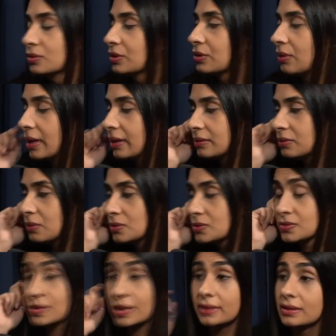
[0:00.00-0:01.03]
I had also
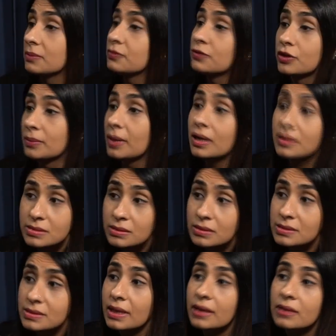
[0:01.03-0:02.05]
signed up for a
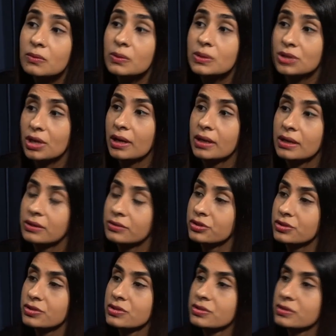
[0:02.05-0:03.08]
master's then, which I've
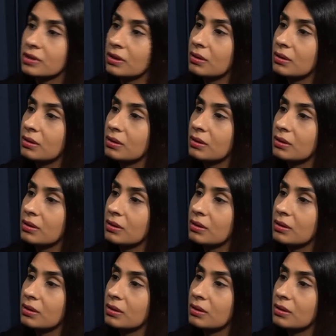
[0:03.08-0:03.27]
just